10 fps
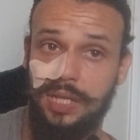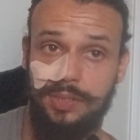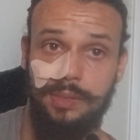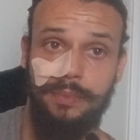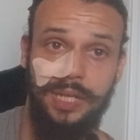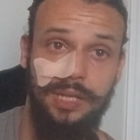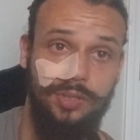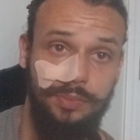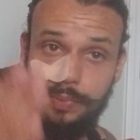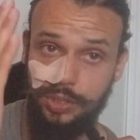somebody
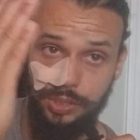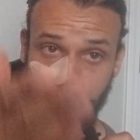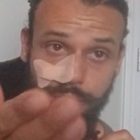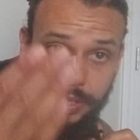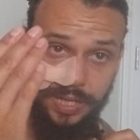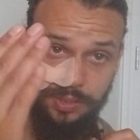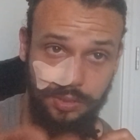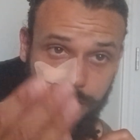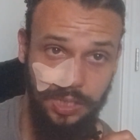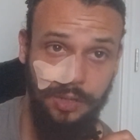else, but you as
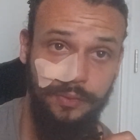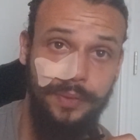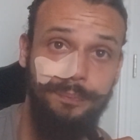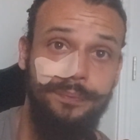yourself.